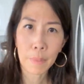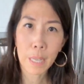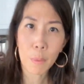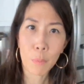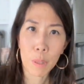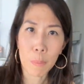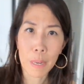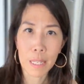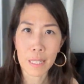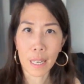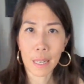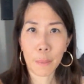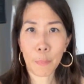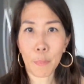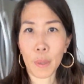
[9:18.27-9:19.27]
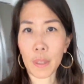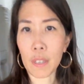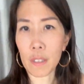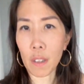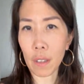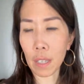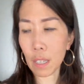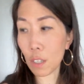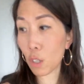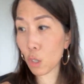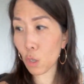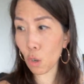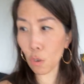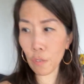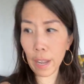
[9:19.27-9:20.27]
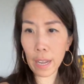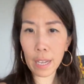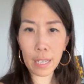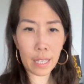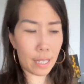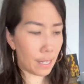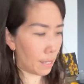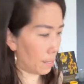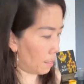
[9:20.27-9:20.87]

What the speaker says: Come with me as I put this on the stove and,